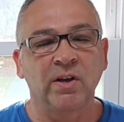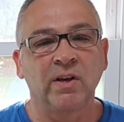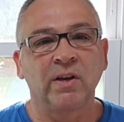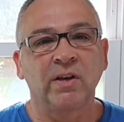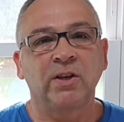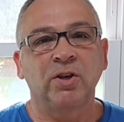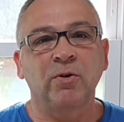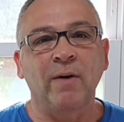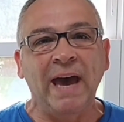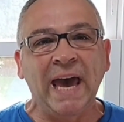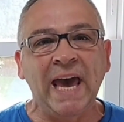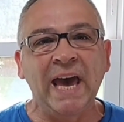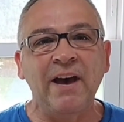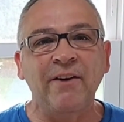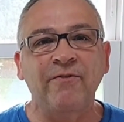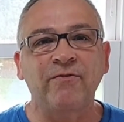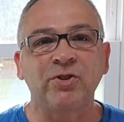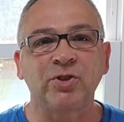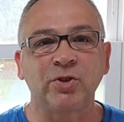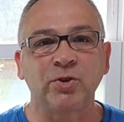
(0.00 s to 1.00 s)
you
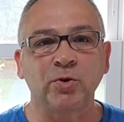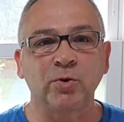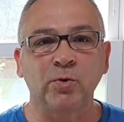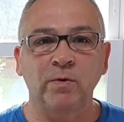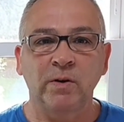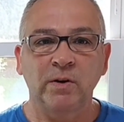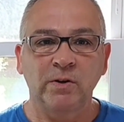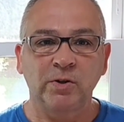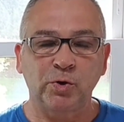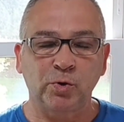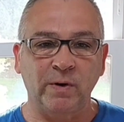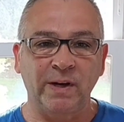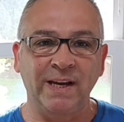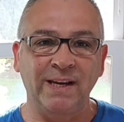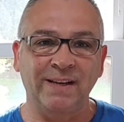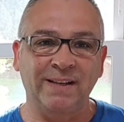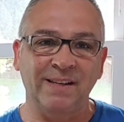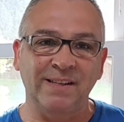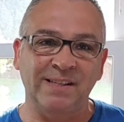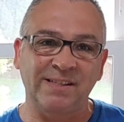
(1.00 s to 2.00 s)
have to
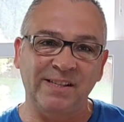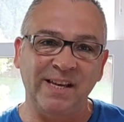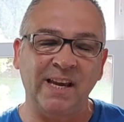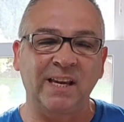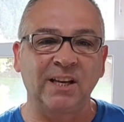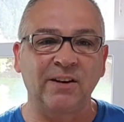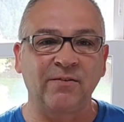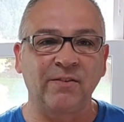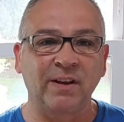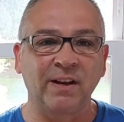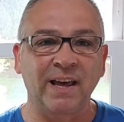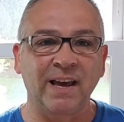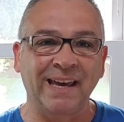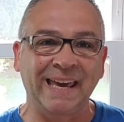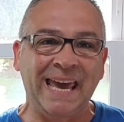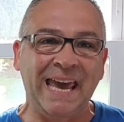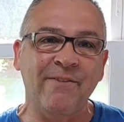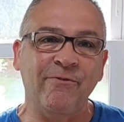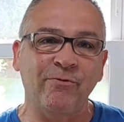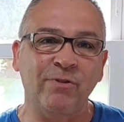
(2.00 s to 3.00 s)
treat consecutively,
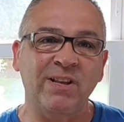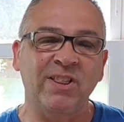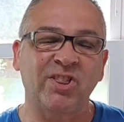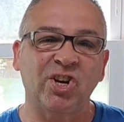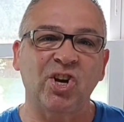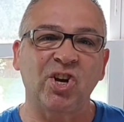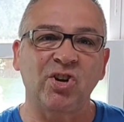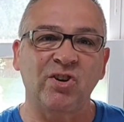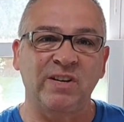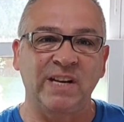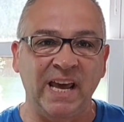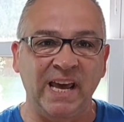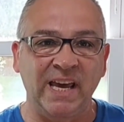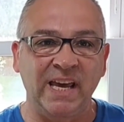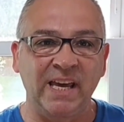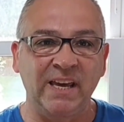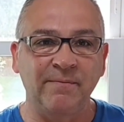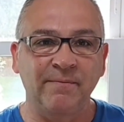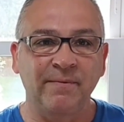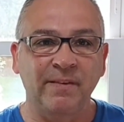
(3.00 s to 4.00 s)
like every 3rd
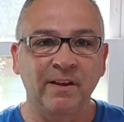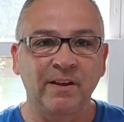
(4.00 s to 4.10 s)
day